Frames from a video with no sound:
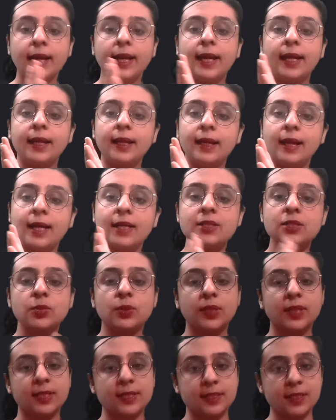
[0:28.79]
And last you
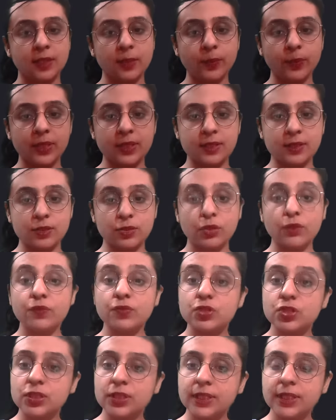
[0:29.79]
can see presence of
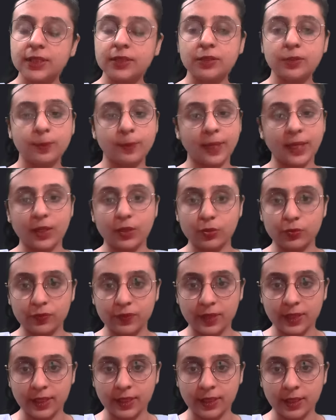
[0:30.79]
sheathed
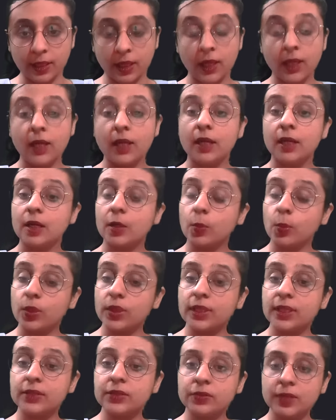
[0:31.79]
microfilaria. Now
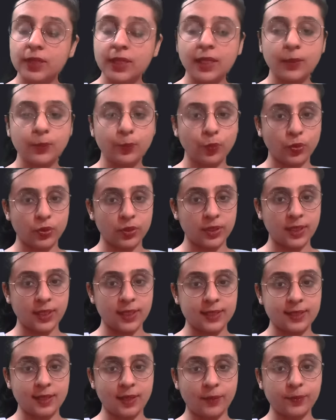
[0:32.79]
what are three important
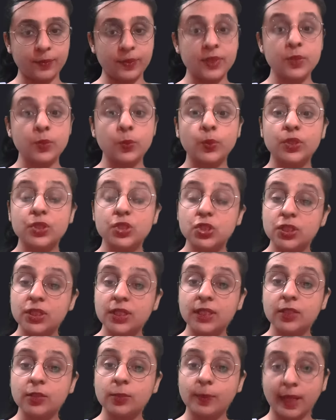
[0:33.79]
examples with
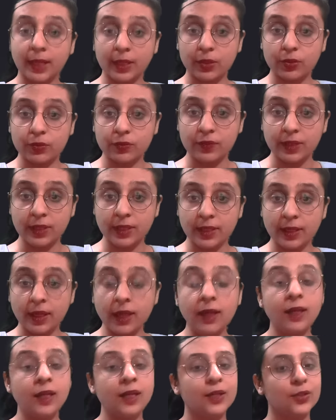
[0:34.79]
sheathed microfilaria?
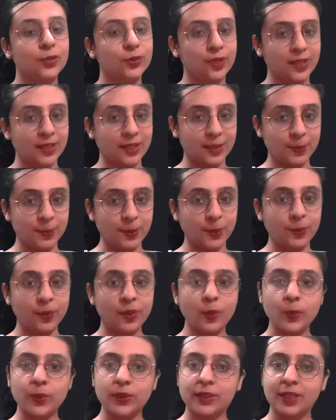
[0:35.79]
You can
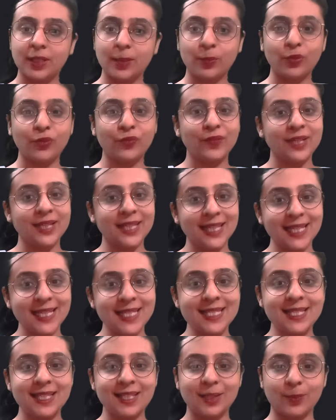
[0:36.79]
remember with the help of an
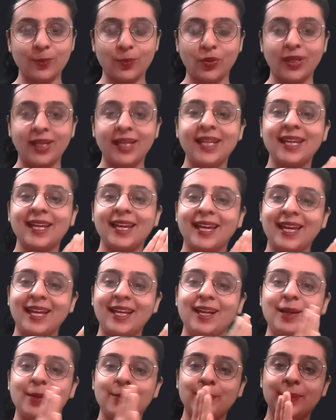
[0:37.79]
easy mnemonic
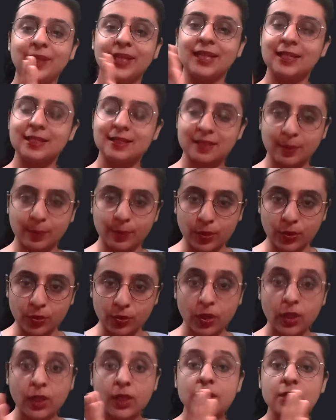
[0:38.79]
LBW.
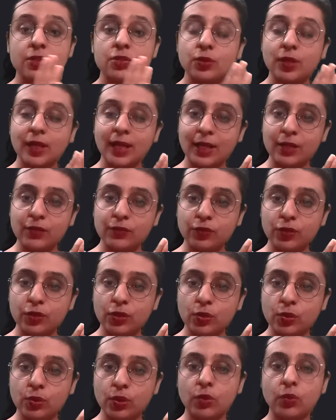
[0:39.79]
So L for
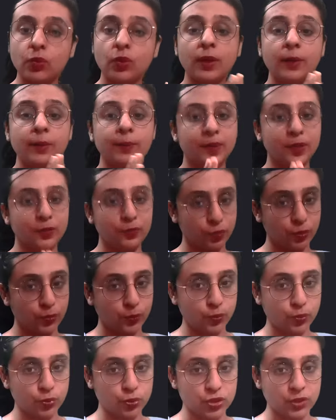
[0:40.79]
lower lower, B for
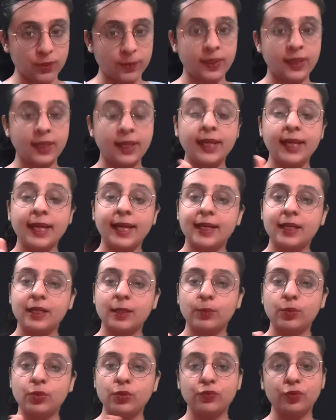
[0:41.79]
Brugia-Millay and
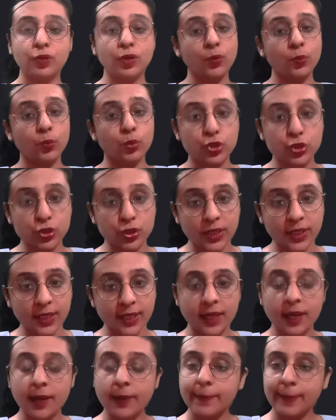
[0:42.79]
W for
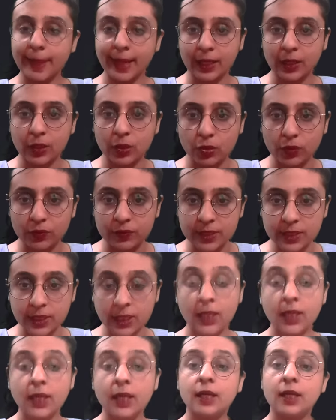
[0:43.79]
Wuchereria bancrofti.
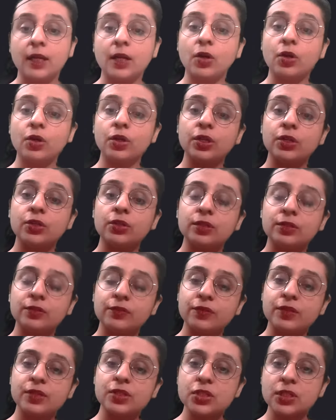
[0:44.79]
Now how can you
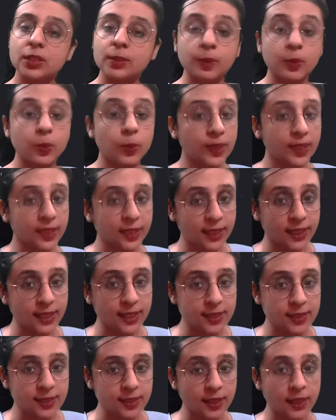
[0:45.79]
differentiate between
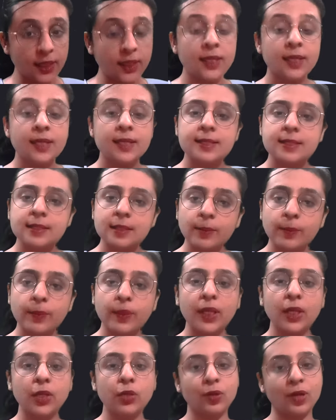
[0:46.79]
these three?
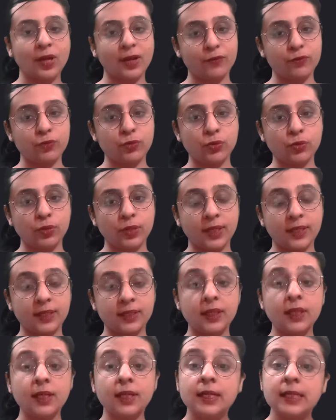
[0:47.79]
Simply you have to look at
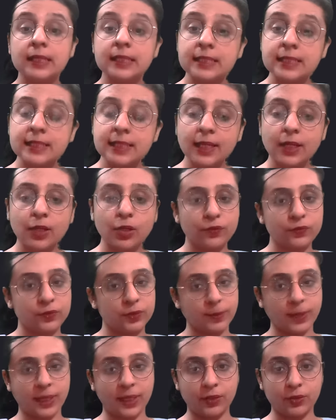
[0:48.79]
the tail of the
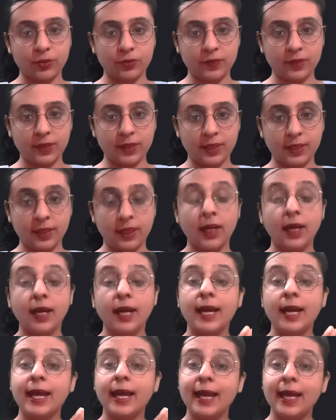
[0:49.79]
microfilaria.
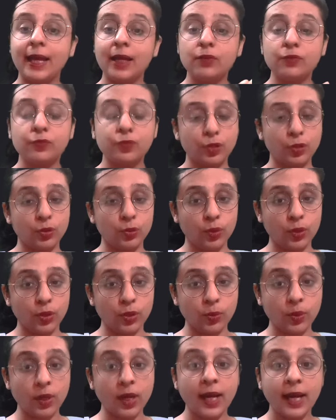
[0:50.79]
L for lower
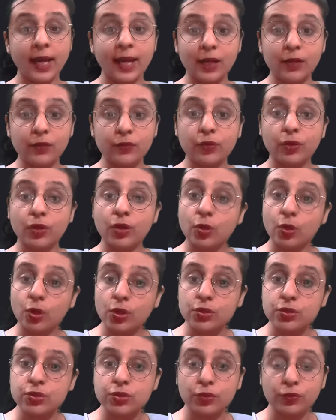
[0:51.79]
lower, L for
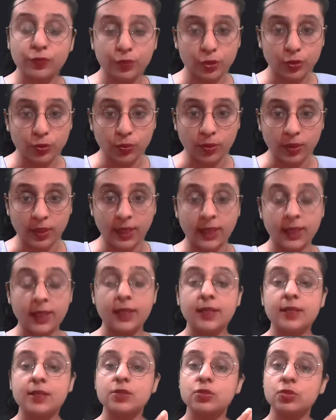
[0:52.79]
lots of nuclei.
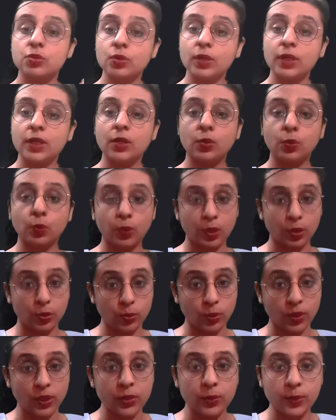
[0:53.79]
So in lower
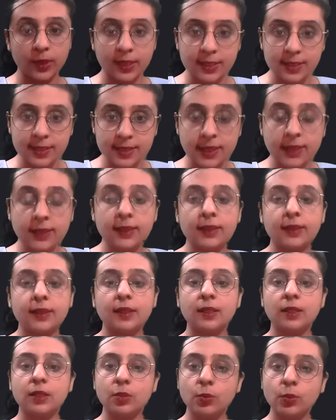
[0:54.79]
lower you can see that the
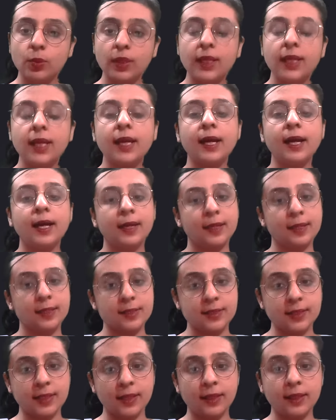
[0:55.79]
nuclei are
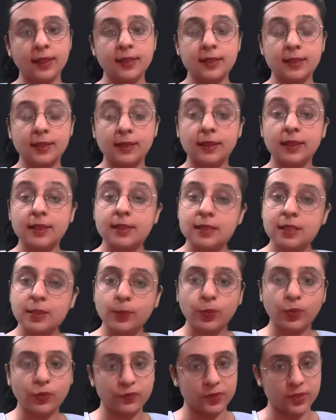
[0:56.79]
extending till the
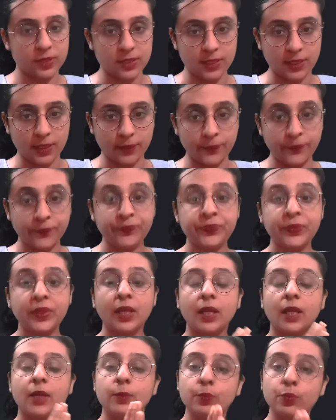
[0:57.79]
tip of the tail.
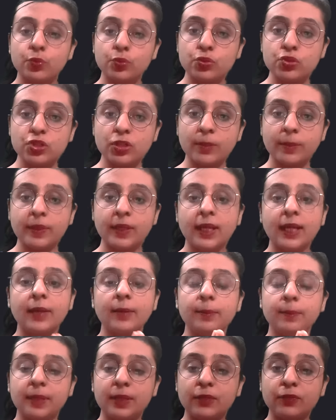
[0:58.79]
In
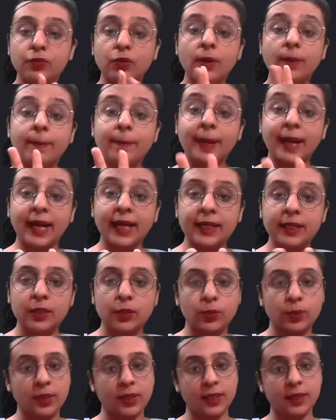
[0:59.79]
Brugia-Millay, B for
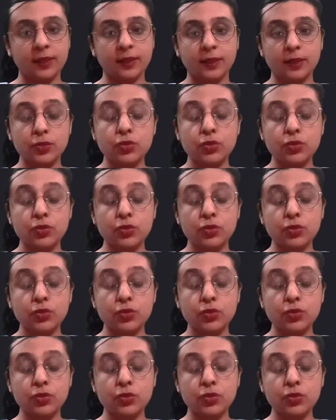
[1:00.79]
binucleated.